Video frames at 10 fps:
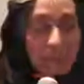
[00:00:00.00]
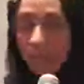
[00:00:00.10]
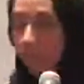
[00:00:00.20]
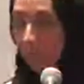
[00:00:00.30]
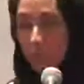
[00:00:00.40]

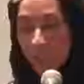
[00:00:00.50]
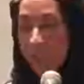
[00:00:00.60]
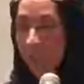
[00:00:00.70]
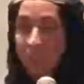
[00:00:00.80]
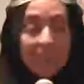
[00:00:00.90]
divorced
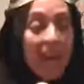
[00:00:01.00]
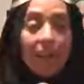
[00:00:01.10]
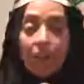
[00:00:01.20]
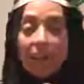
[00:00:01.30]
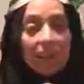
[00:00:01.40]
parents. I
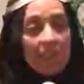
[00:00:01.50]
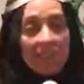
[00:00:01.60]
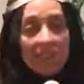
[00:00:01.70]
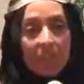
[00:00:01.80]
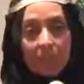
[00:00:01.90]
raised
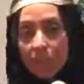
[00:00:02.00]
myself.